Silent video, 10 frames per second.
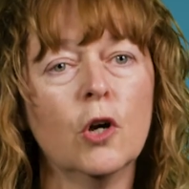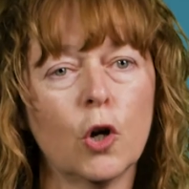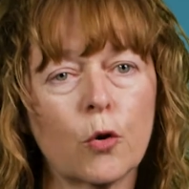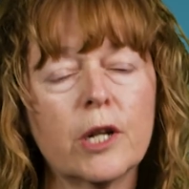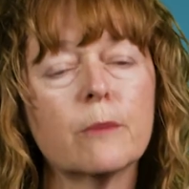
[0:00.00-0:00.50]

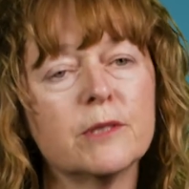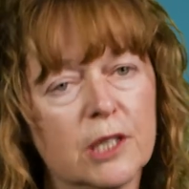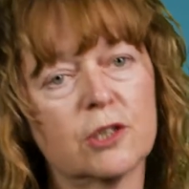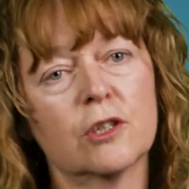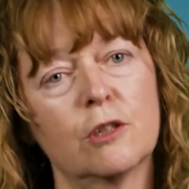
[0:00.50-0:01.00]
who are in a
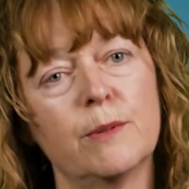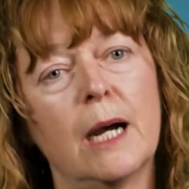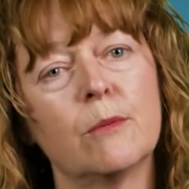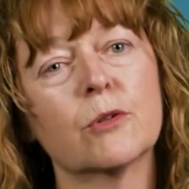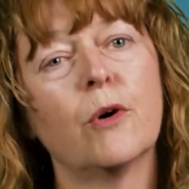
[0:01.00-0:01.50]
position to be
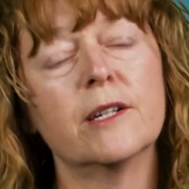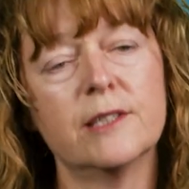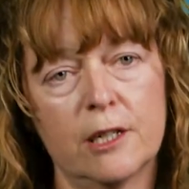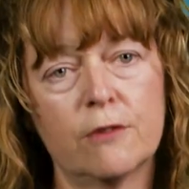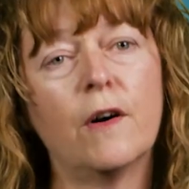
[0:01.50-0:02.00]
able to
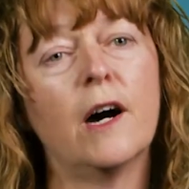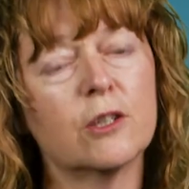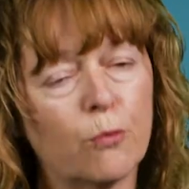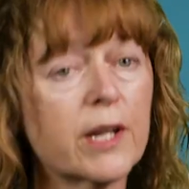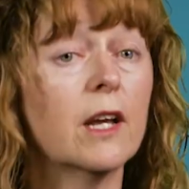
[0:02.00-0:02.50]
identify,
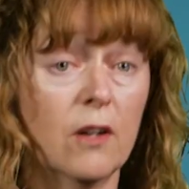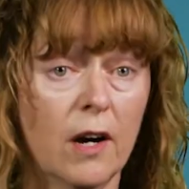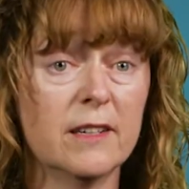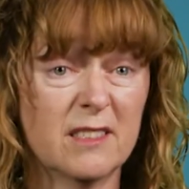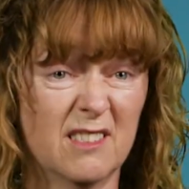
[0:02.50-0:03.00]
to
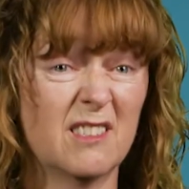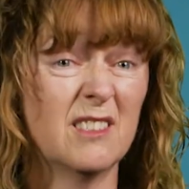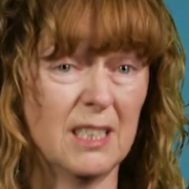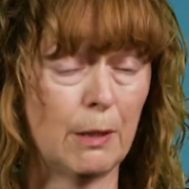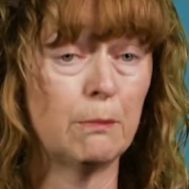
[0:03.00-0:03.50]
recognise that
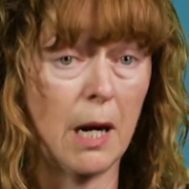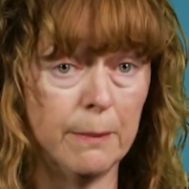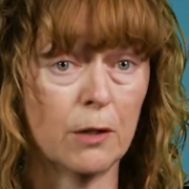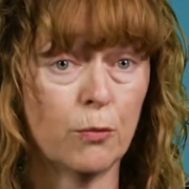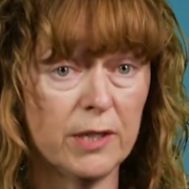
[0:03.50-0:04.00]
someone might
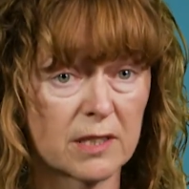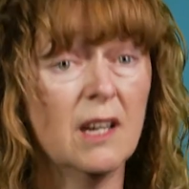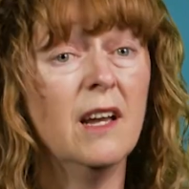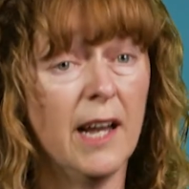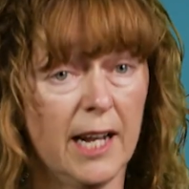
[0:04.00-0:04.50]
be at risk
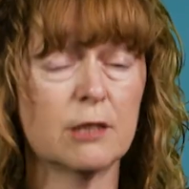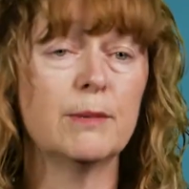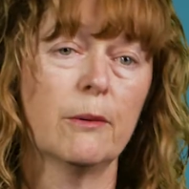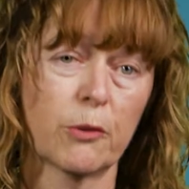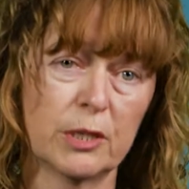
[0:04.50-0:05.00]
and to be
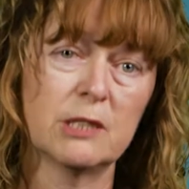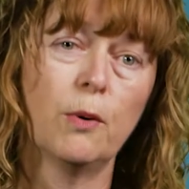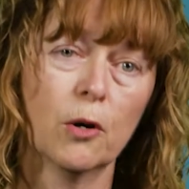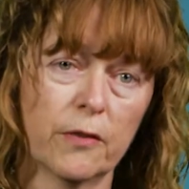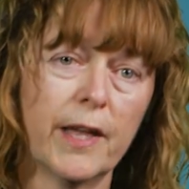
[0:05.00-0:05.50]
able to
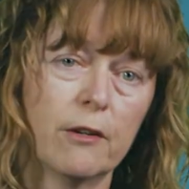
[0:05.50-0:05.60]
respond to that